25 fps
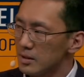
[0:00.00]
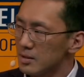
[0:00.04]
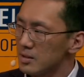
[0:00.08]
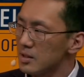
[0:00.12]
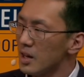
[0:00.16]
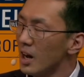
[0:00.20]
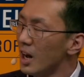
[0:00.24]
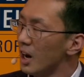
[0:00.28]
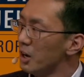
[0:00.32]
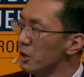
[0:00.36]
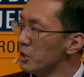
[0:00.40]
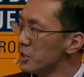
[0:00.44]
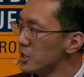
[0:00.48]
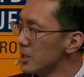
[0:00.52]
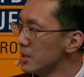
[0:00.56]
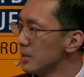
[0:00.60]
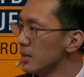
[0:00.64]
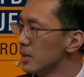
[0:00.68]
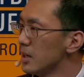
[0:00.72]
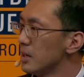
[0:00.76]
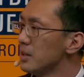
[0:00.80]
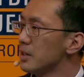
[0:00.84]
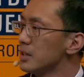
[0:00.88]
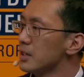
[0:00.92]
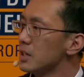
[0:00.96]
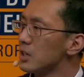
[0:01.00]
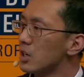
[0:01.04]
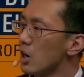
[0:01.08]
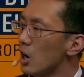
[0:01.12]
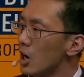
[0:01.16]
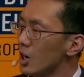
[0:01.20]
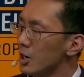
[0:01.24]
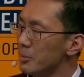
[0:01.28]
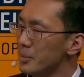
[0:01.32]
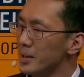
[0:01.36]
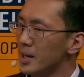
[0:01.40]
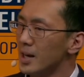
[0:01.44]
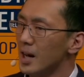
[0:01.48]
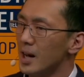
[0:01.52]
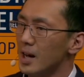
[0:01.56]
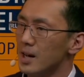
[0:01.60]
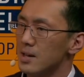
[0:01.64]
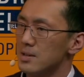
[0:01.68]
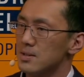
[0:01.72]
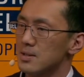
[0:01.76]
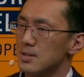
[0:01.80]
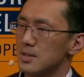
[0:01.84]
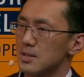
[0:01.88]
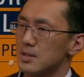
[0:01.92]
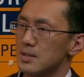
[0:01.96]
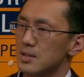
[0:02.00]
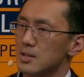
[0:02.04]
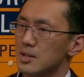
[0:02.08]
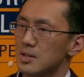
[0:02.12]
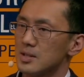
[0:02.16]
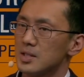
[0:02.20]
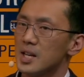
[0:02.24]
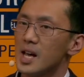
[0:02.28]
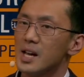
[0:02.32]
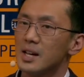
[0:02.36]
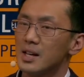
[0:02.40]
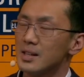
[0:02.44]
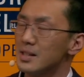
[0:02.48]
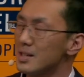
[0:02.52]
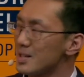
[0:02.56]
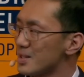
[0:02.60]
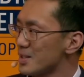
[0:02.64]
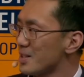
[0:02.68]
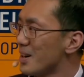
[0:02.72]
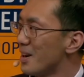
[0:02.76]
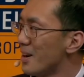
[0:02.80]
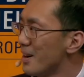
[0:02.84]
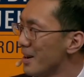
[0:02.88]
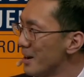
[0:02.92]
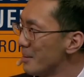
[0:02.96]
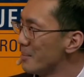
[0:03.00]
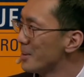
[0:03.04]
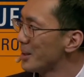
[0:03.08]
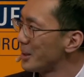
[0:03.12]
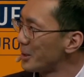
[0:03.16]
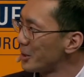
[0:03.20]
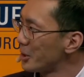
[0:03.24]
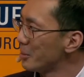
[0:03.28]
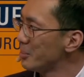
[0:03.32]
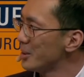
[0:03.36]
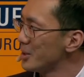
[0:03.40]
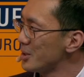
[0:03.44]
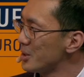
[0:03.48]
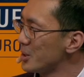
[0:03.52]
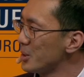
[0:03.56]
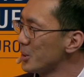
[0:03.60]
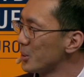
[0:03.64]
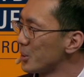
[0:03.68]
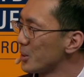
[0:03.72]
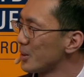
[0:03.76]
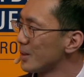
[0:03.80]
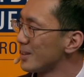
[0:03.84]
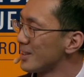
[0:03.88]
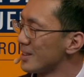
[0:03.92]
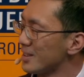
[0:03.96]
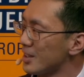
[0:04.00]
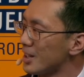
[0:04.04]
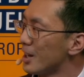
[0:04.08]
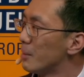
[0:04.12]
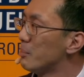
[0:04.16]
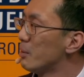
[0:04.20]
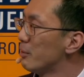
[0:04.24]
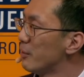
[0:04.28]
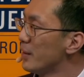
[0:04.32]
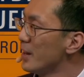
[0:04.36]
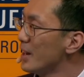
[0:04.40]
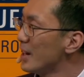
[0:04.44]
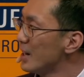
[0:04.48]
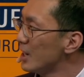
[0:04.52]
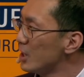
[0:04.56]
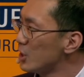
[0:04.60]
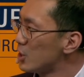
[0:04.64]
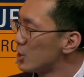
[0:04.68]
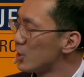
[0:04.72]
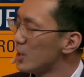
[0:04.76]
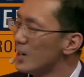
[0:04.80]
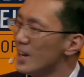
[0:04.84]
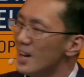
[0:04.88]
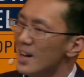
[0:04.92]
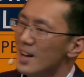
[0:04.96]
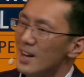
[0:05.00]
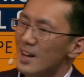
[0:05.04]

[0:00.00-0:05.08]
Hydrogen and the economy has taken its time a little bit to come of age.